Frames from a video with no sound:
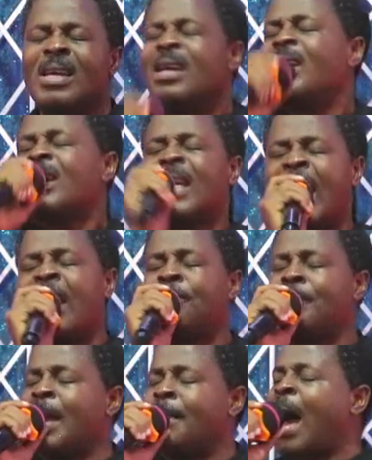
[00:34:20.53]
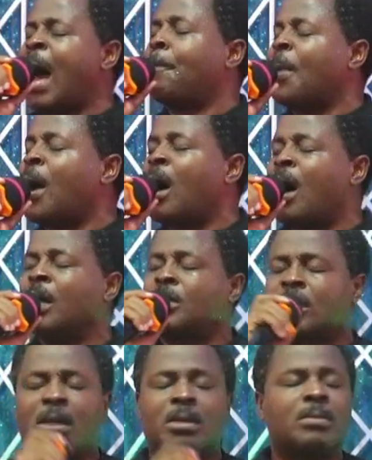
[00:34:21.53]
Give me my
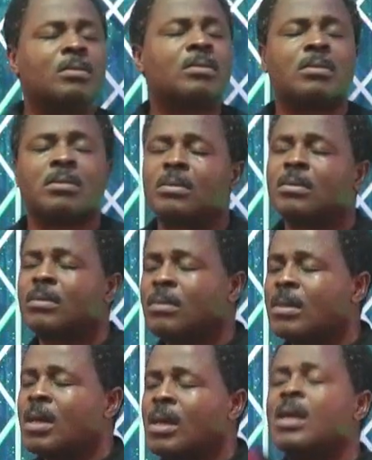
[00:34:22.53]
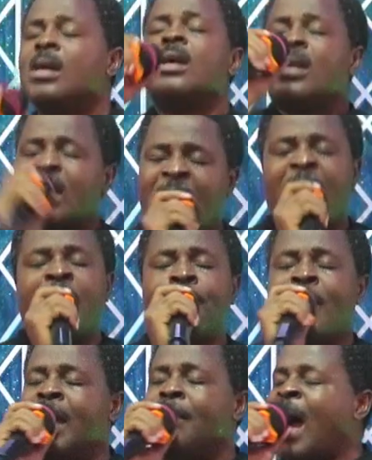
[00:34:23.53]
portion. Give
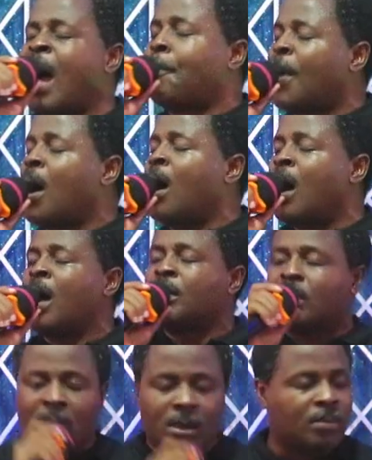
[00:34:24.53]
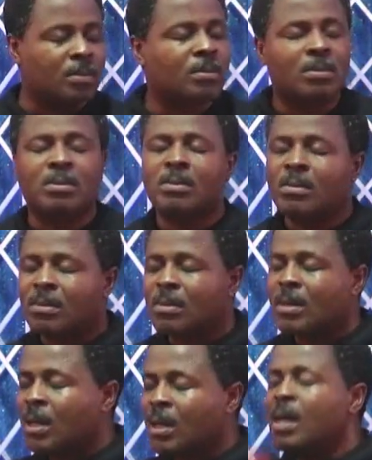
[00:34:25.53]
me my portion.
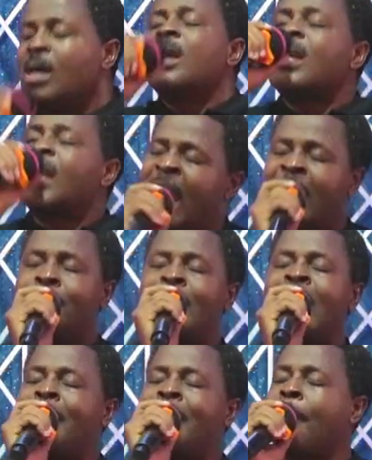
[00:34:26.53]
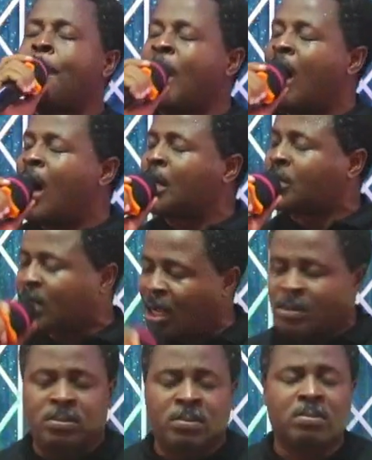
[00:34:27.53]
Give me my portion.
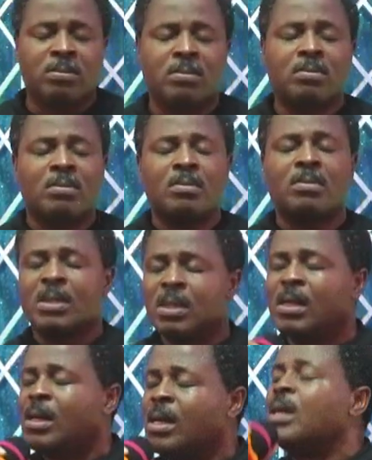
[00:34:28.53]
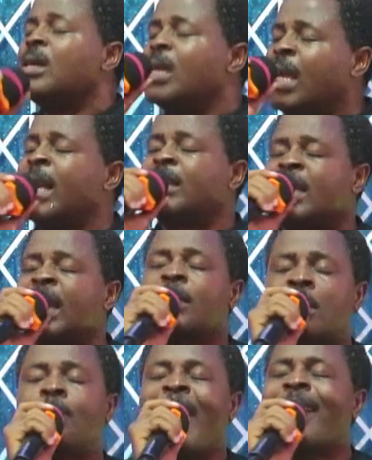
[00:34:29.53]
It
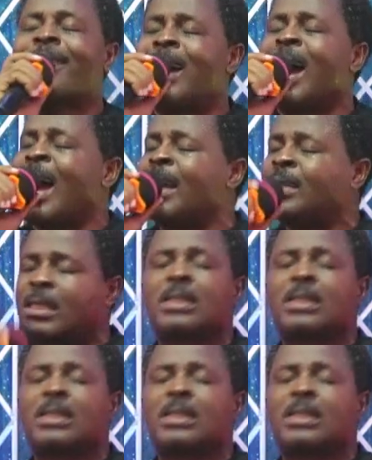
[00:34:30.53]
is my right.